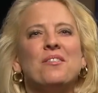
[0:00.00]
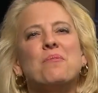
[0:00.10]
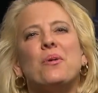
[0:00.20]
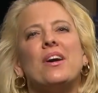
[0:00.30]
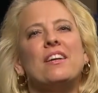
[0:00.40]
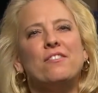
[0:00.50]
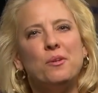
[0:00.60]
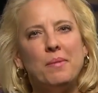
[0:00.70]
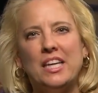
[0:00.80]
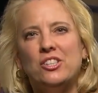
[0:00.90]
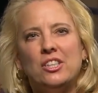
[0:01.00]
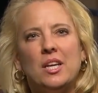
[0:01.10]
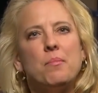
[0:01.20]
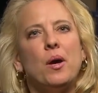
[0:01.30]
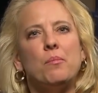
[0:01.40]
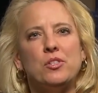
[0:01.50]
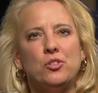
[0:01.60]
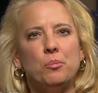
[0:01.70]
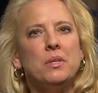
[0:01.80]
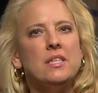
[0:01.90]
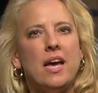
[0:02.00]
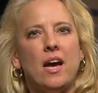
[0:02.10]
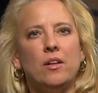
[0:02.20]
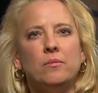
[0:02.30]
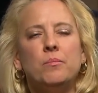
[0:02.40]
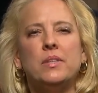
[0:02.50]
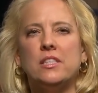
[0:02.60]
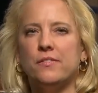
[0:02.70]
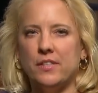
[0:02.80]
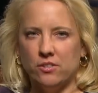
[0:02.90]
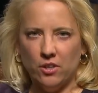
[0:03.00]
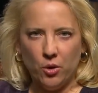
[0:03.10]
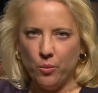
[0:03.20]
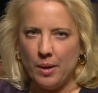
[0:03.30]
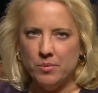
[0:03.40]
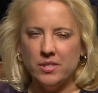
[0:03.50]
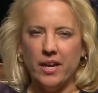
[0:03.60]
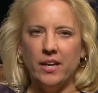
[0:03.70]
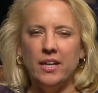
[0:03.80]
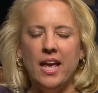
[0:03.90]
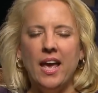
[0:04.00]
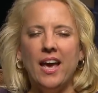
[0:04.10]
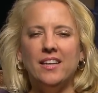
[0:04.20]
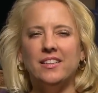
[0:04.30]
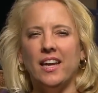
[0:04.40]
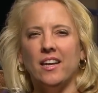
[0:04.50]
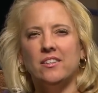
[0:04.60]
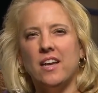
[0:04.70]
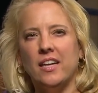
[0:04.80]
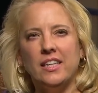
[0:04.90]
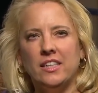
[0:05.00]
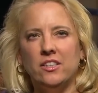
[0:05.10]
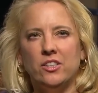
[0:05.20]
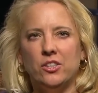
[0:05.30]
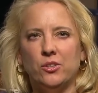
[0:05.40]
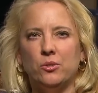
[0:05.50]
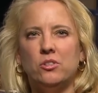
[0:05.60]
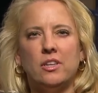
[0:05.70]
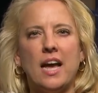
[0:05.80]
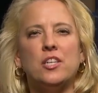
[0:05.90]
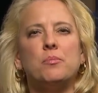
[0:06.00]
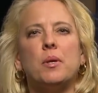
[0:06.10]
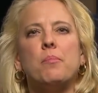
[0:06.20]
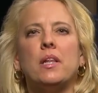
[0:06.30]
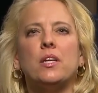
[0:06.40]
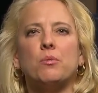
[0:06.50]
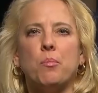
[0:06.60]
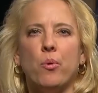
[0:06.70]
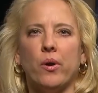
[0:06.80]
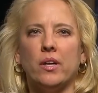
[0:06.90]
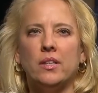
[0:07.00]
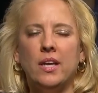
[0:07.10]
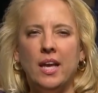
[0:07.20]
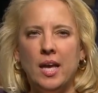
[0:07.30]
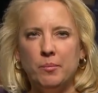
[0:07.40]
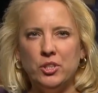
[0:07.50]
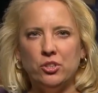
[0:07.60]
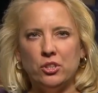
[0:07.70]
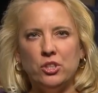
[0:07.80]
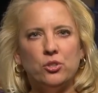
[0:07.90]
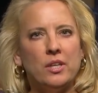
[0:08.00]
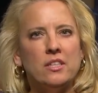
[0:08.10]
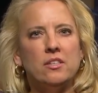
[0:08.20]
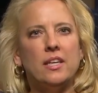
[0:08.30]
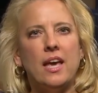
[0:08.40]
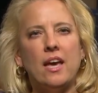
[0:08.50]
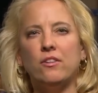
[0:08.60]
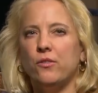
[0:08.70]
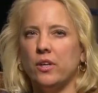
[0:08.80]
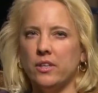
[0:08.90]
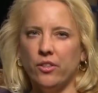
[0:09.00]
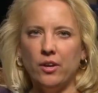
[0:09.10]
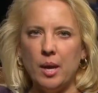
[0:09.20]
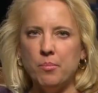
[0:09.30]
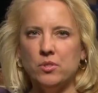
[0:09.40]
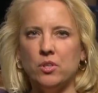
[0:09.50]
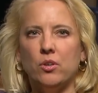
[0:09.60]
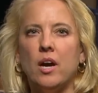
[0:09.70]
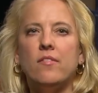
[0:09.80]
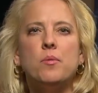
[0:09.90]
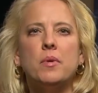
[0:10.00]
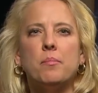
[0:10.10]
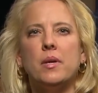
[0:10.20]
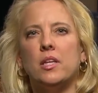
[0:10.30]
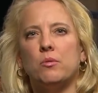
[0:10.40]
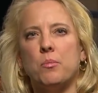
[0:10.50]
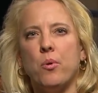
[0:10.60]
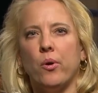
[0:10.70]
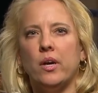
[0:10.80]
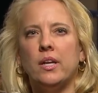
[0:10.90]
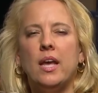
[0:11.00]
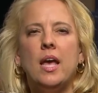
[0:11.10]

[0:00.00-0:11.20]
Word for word: For more information about Mr. Patel, please visit our website at yale.edu slash Macmillan Report. Be sure to join us again for another episode of the Macmillan Report,